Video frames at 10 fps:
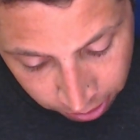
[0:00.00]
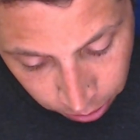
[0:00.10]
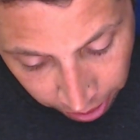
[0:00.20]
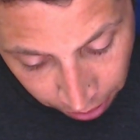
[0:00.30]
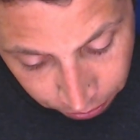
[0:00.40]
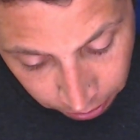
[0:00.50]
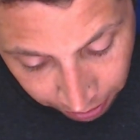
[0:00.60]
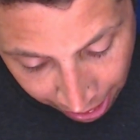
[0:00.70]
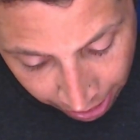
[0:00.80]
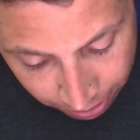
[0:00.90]
So f of
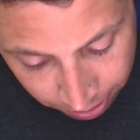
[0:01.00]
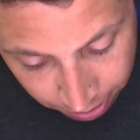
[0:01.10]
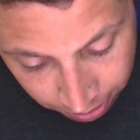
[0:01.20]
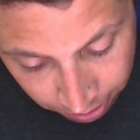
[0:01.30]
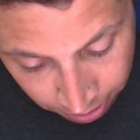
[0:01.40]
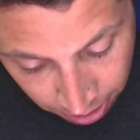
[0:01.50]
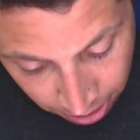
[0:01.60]
x